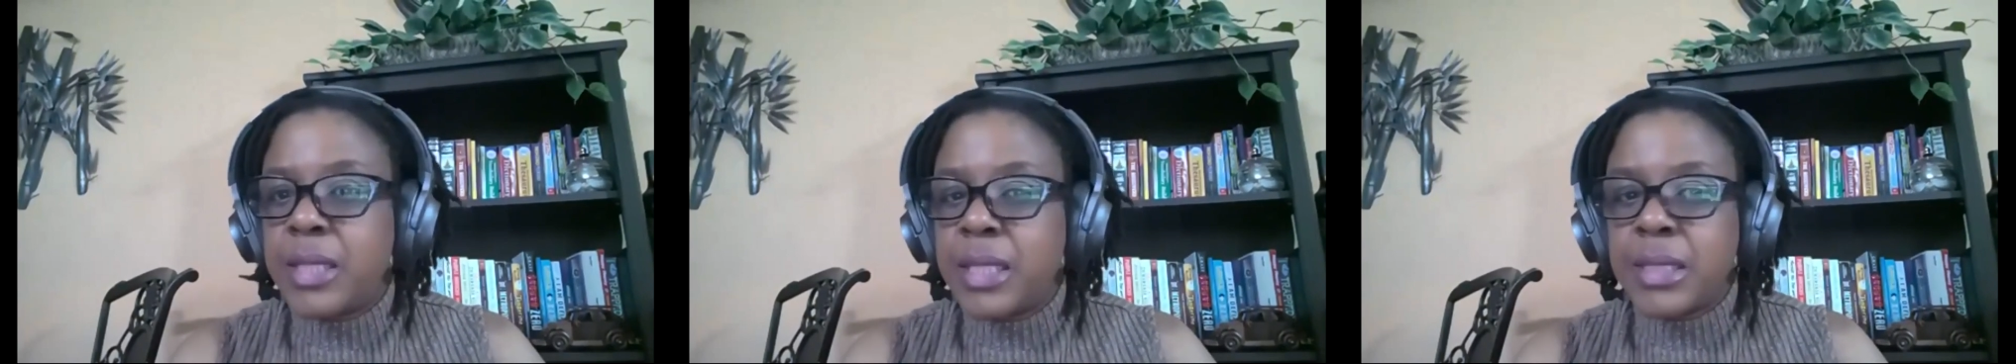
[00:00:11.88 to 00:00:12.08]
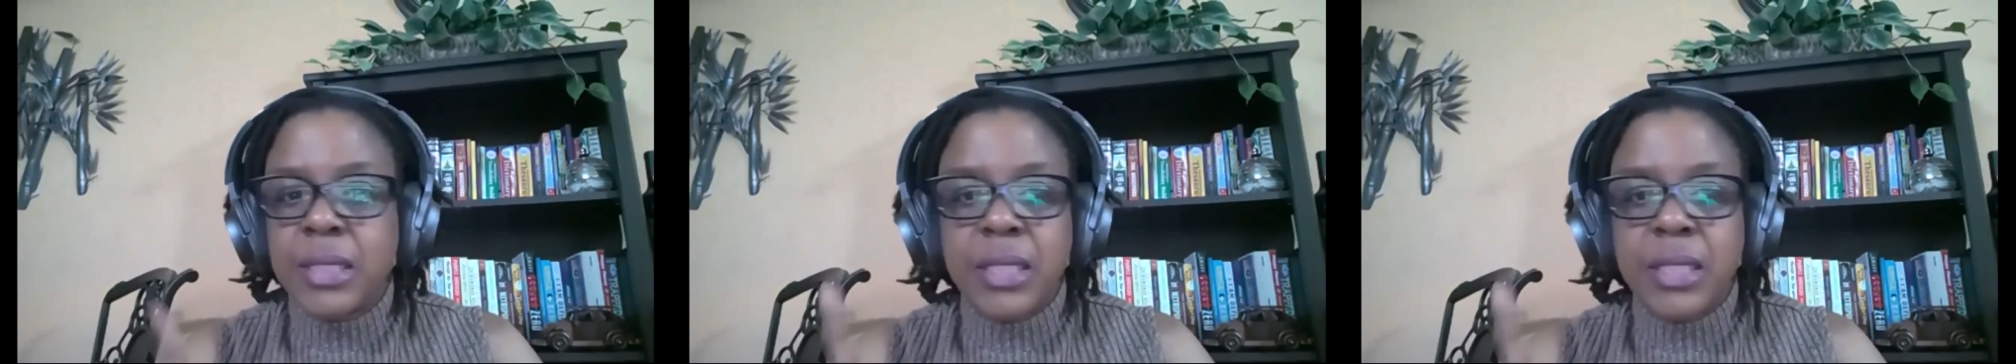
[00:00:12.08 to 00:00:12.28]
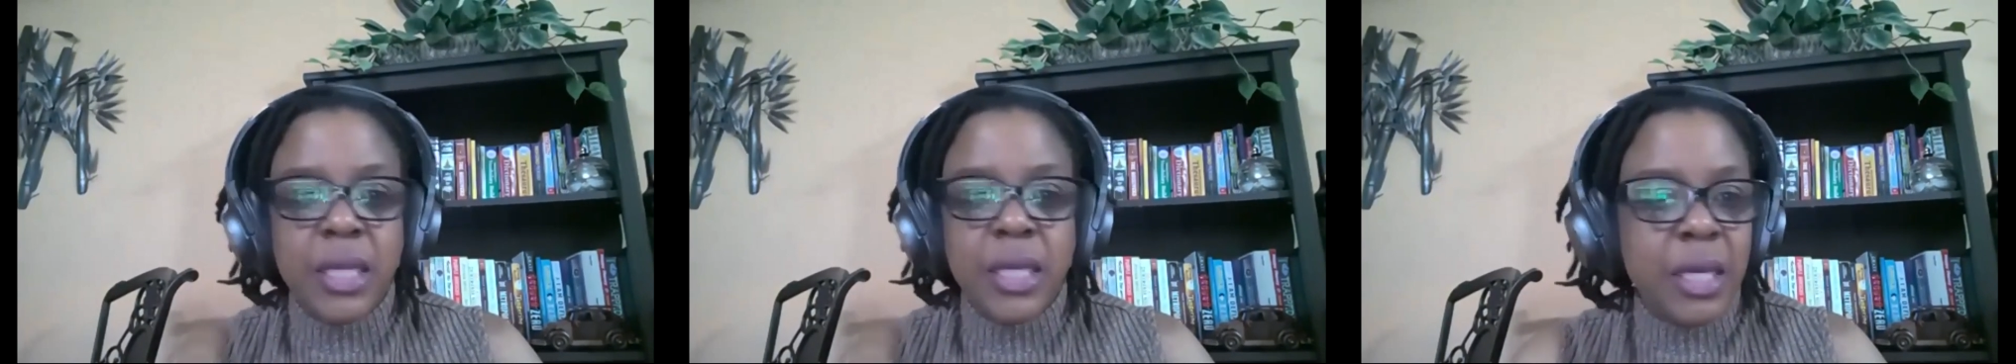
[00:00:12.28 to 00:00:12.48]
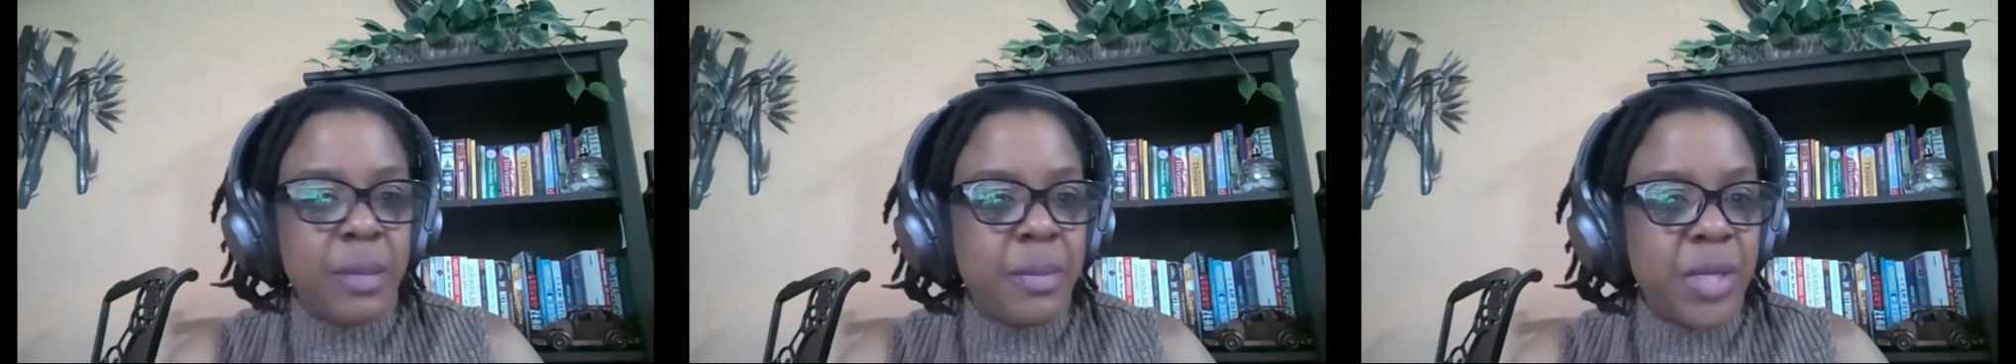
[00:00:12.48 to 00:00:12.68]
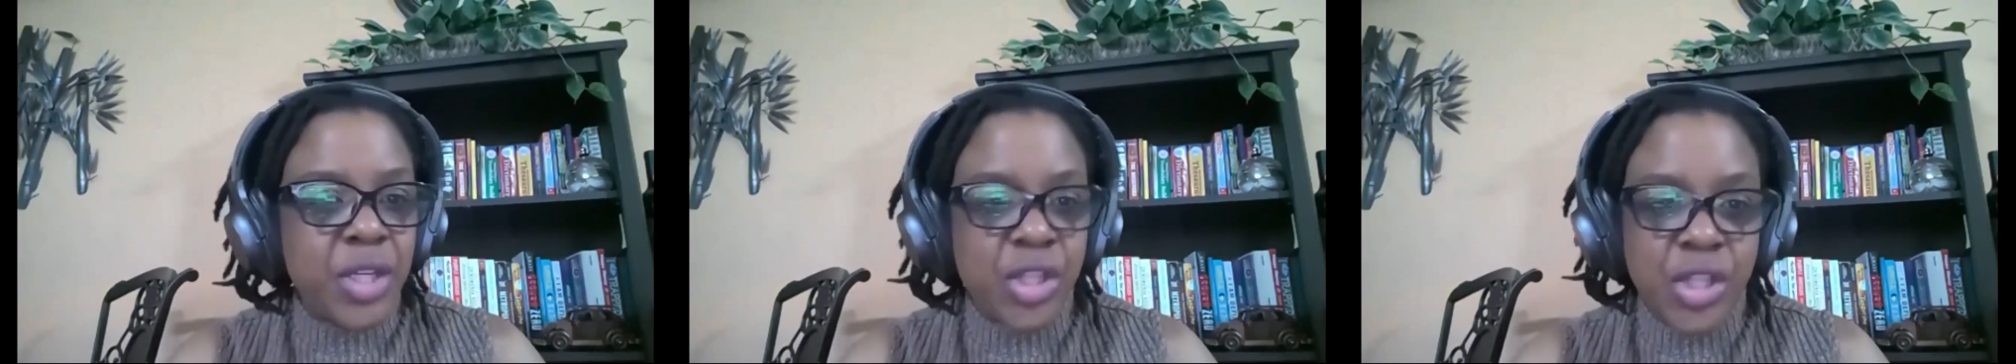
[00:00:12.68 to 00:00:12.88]

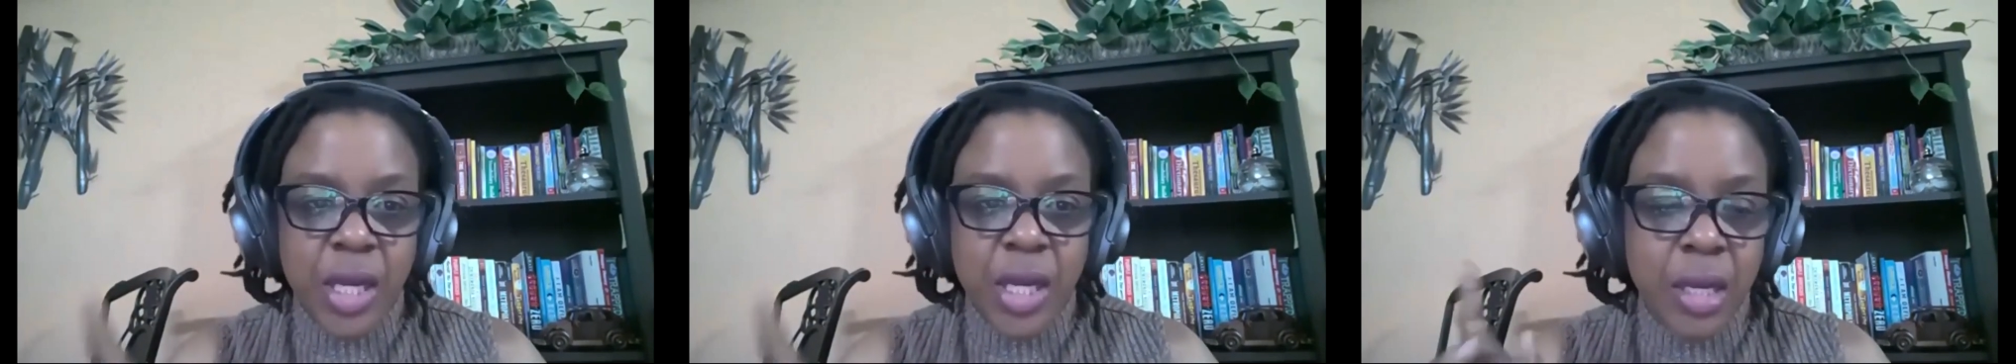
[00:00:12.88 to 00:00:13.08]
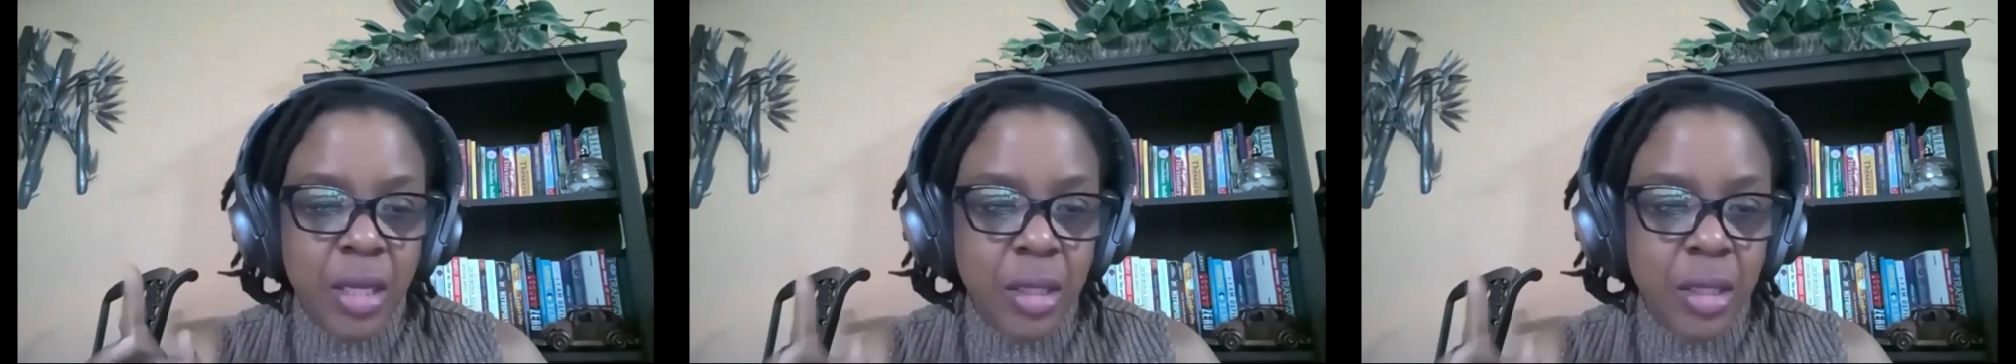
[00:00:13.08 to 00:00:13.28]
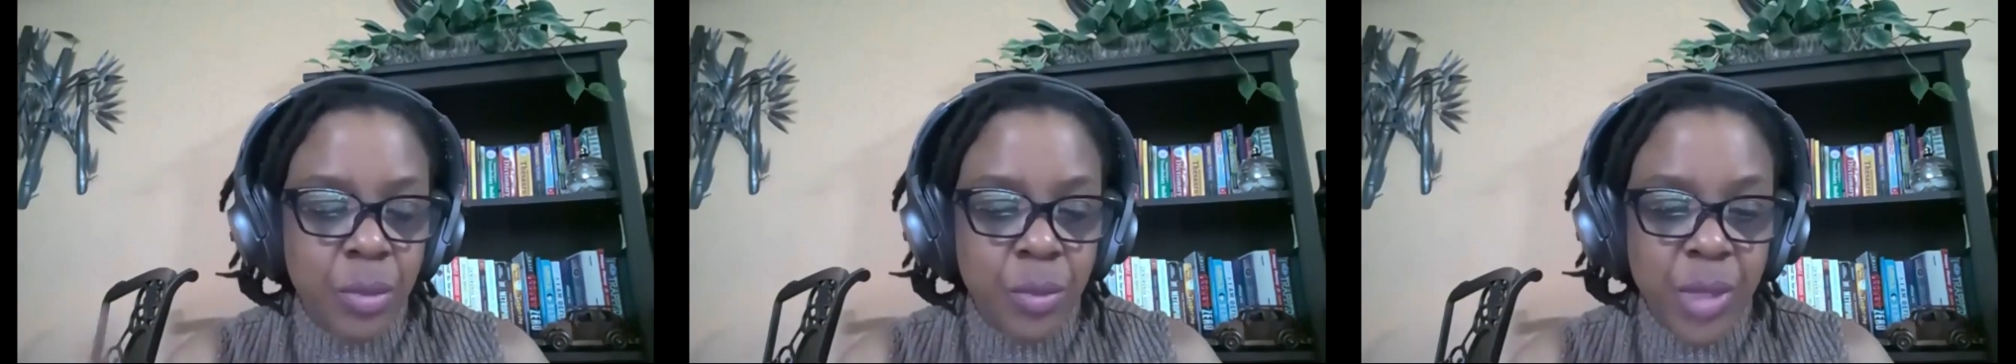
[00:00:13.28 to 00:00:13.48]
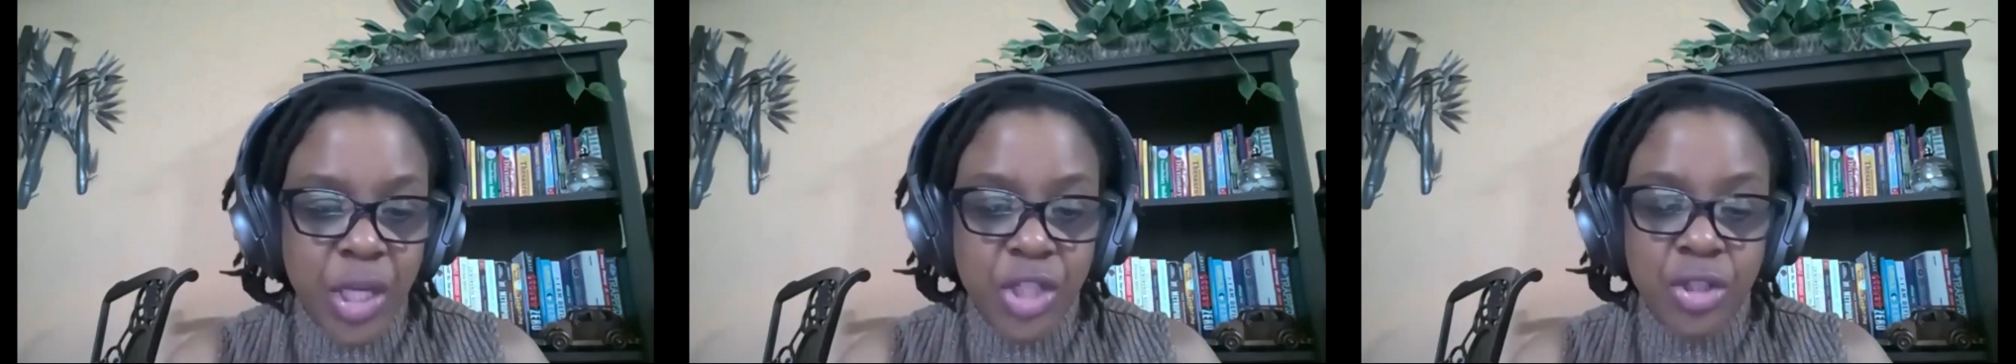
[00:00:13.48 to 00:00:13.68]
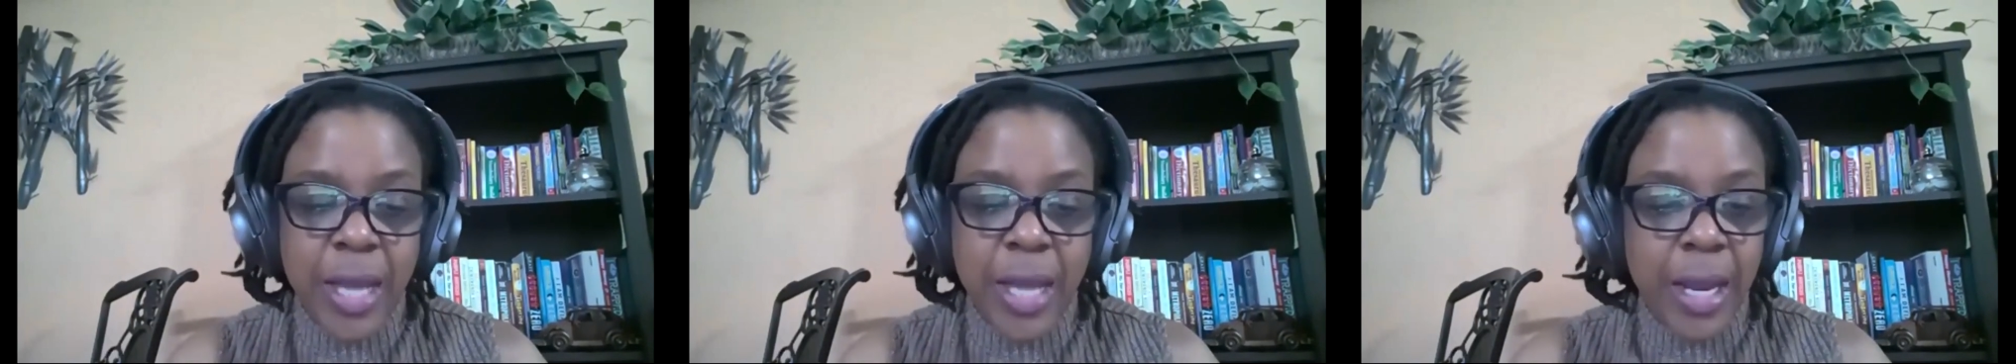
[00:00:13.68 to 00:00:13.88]
Dixie, Michelle, Rachel,